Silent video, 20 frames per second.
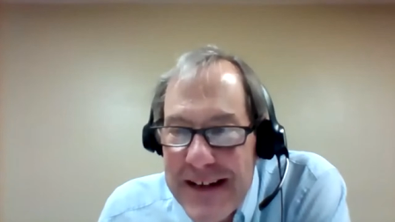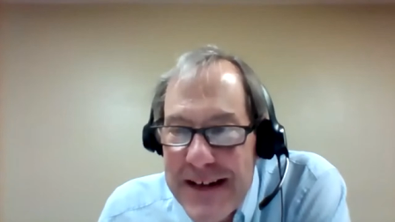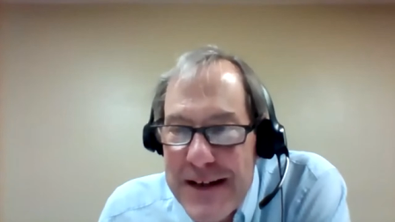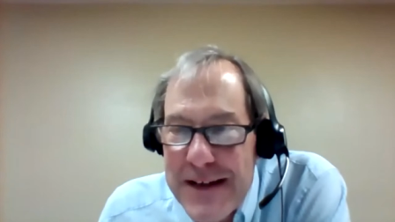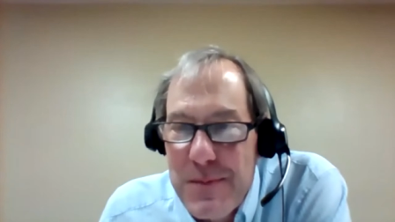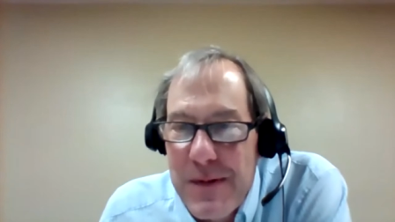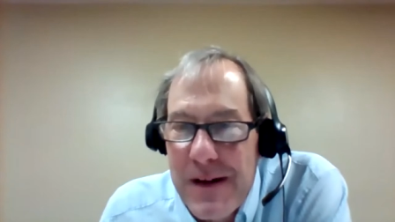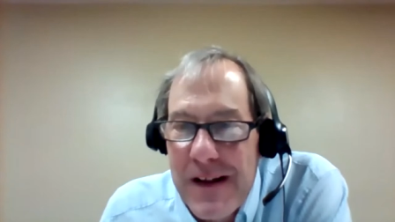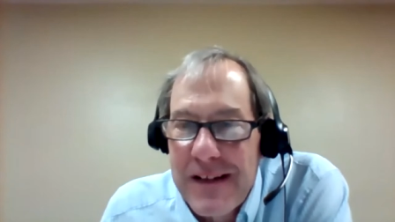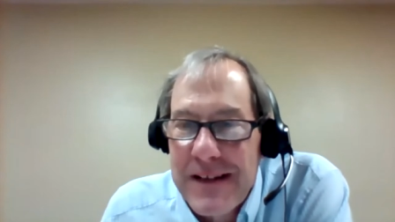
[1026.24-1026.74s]

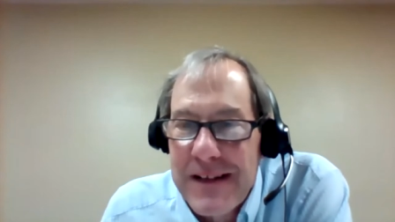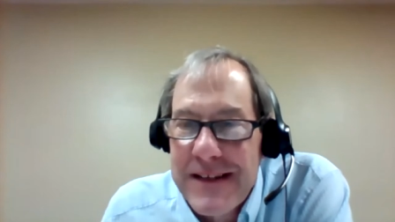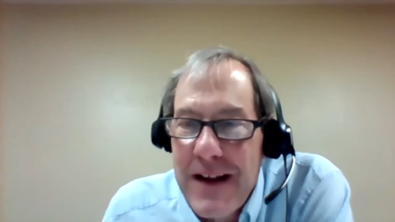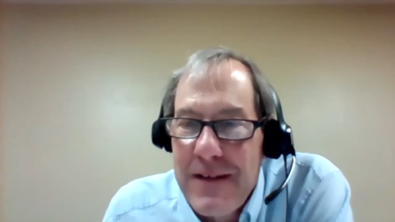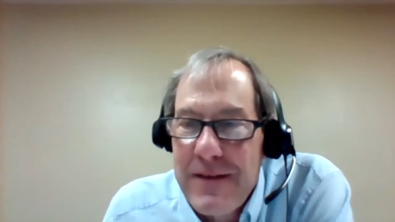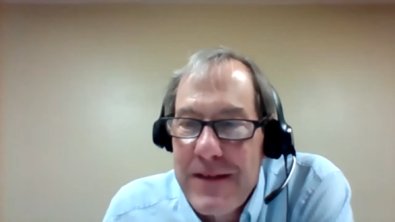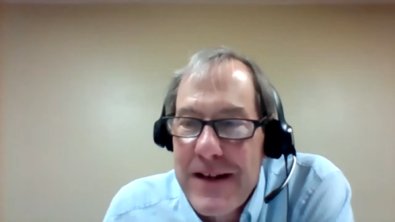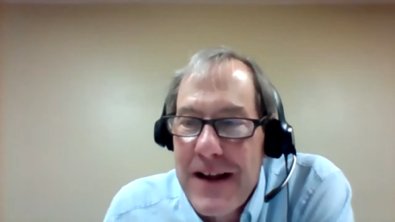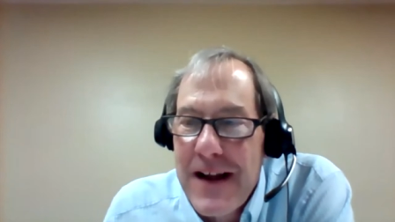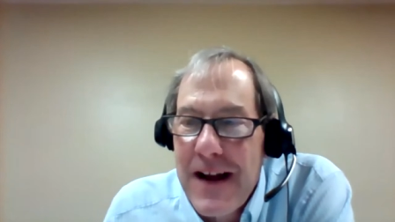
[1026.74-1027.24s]
anybody else have
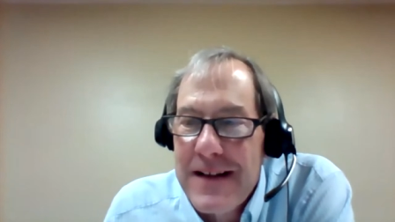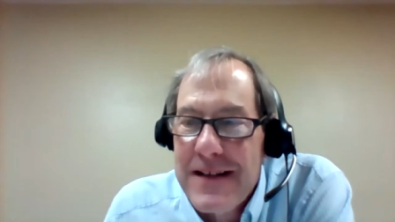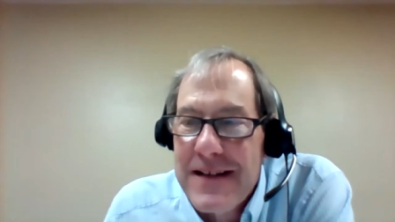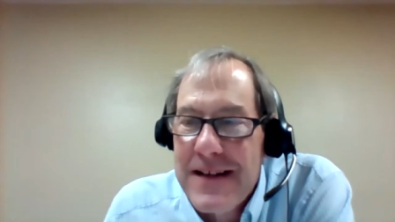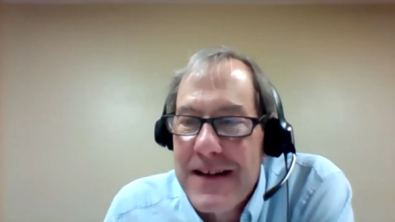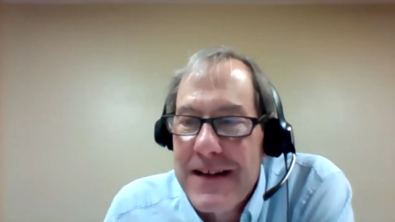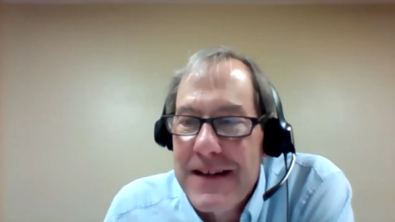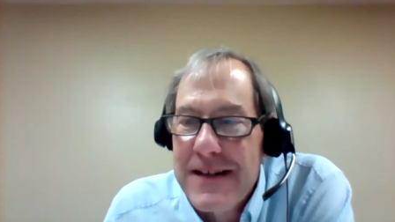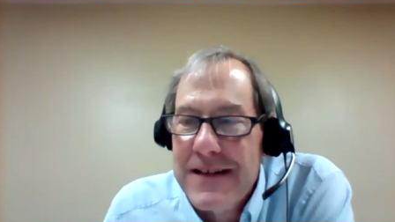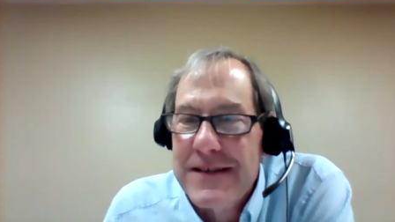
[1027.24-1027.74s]
any
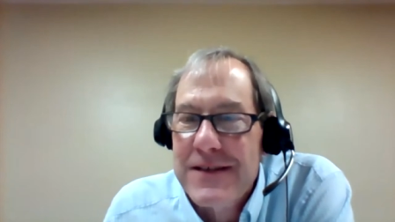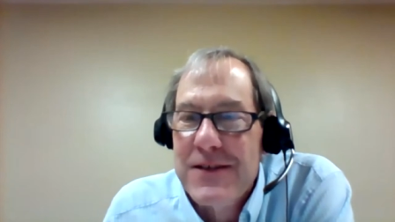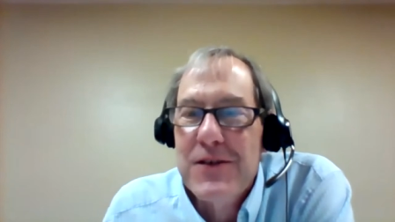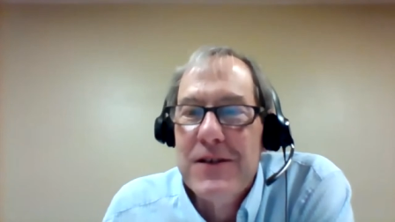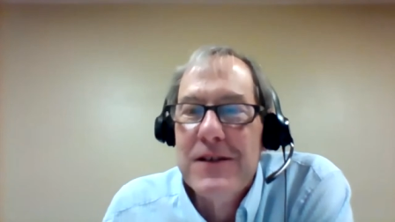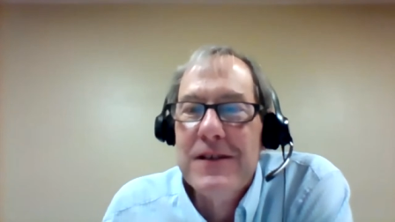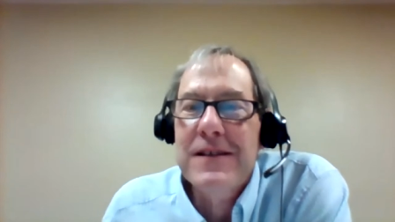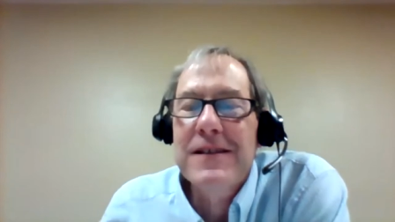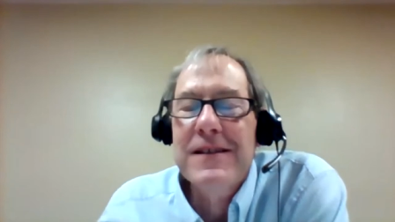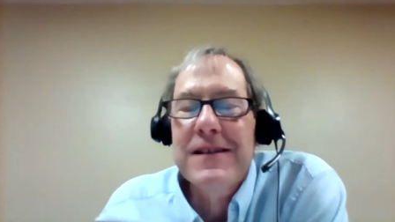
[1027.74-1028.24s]
ideas
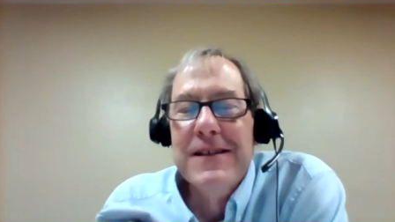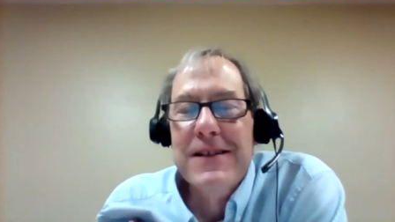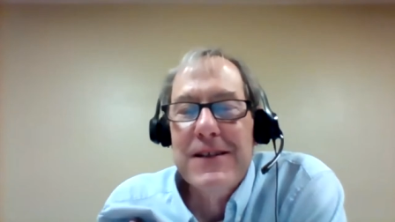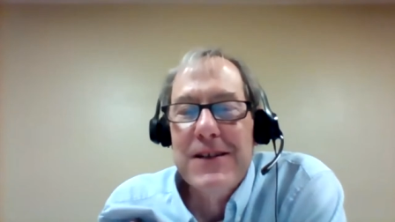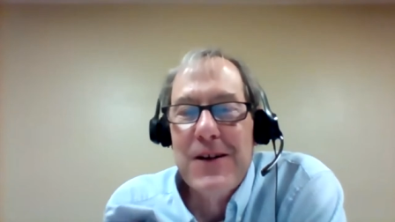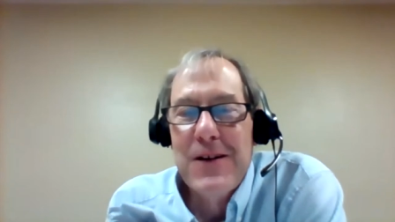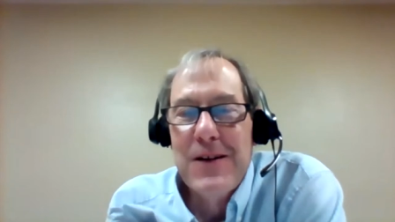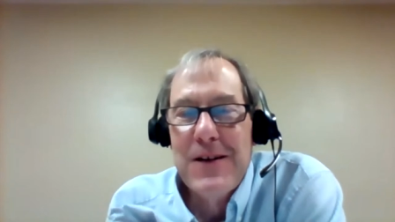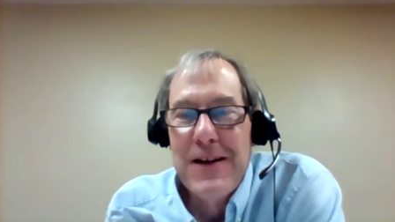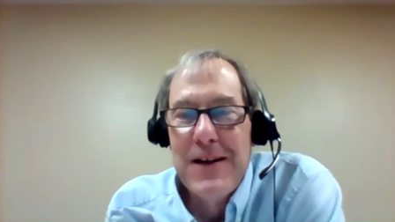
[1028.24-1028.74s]
or
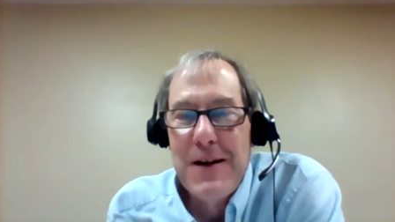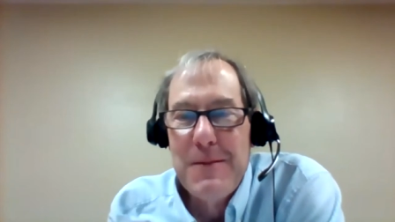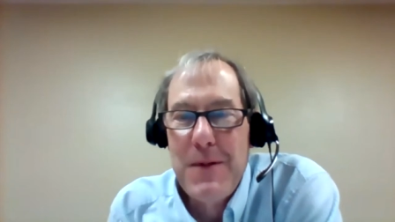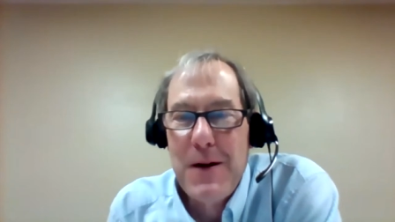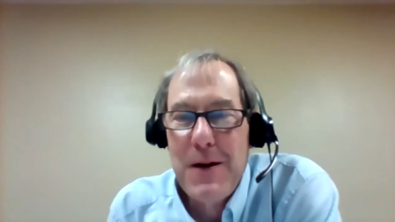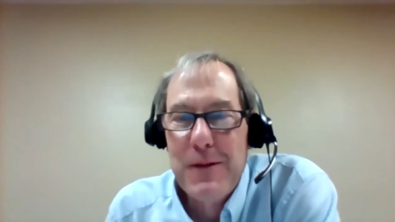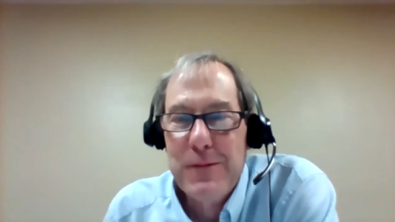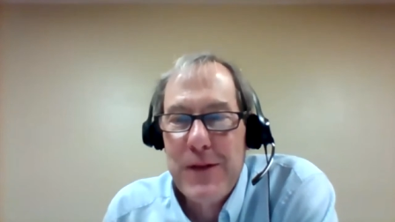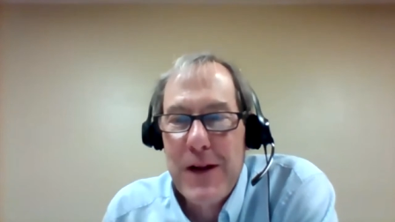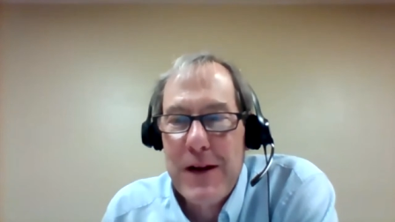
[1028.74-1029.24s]

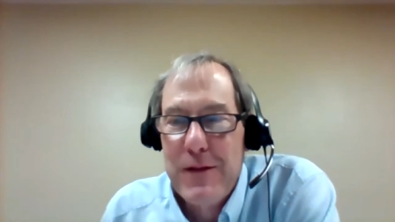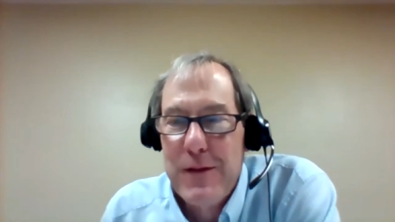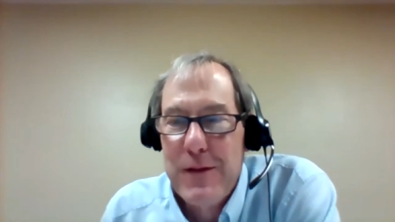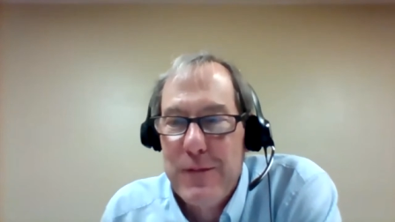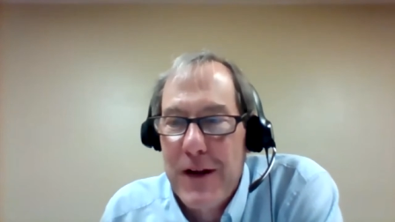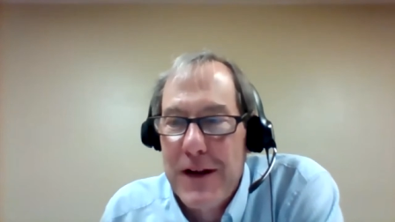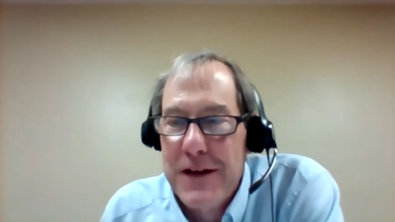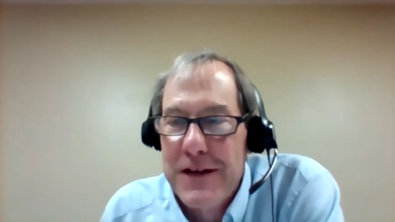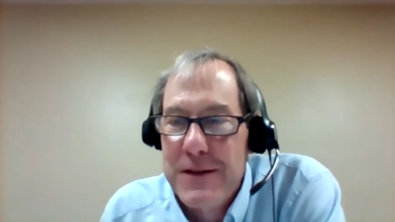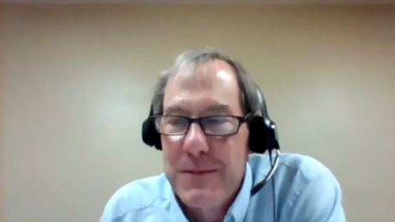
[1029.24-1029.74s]
about favorite
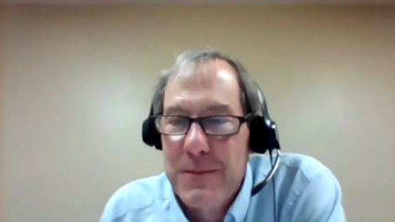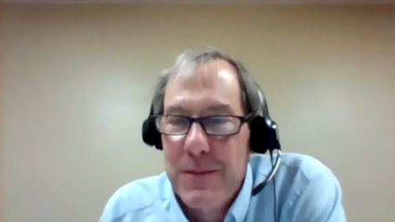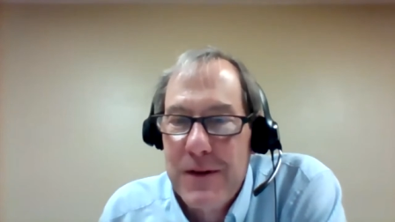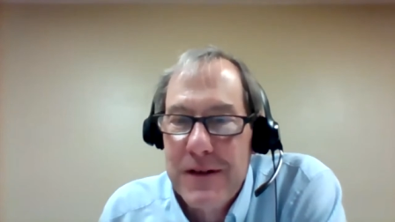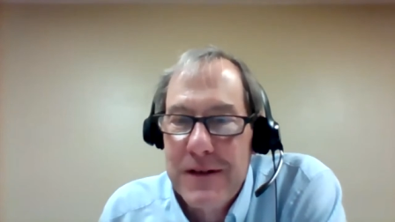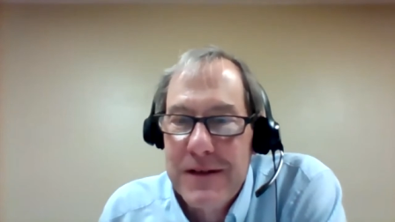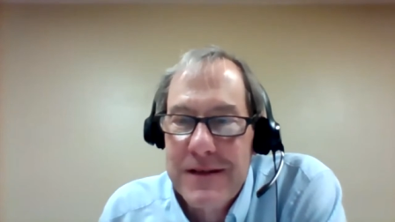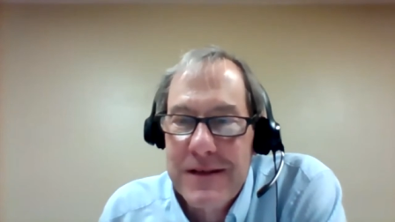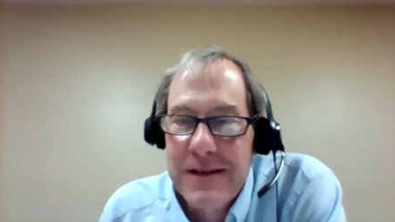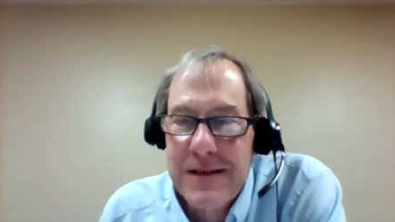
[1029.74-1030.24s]

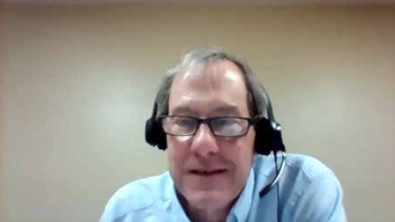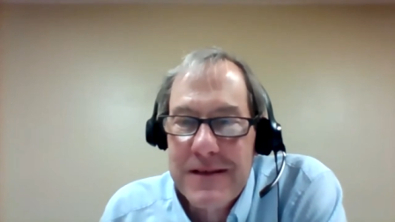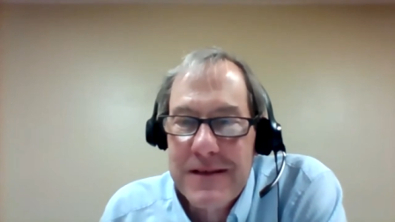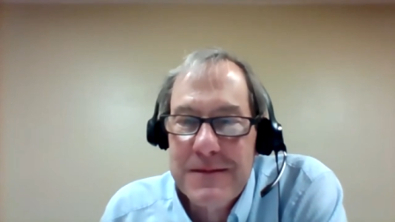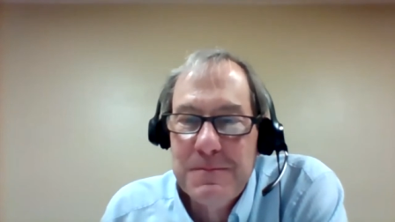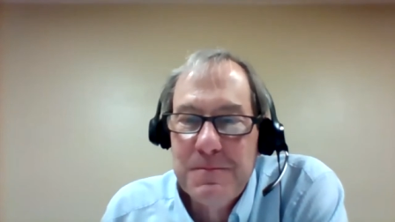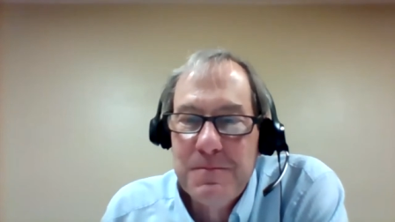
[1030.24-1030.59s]
vegetables or?